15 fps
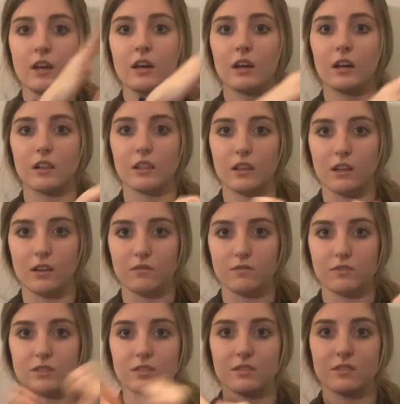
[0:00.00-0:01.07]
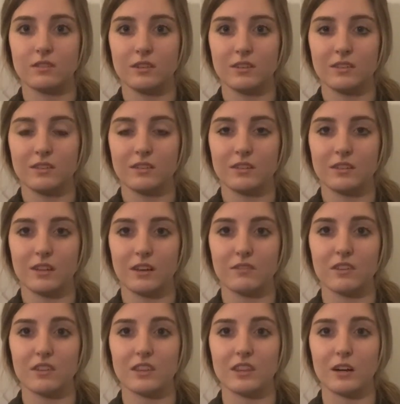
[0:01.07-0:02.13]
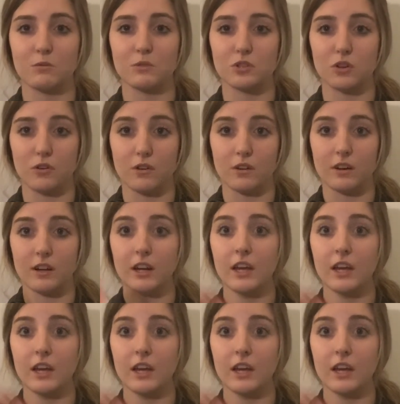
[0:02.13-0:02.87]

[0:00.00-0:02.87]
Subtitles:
gloves. I feel like that one's harder.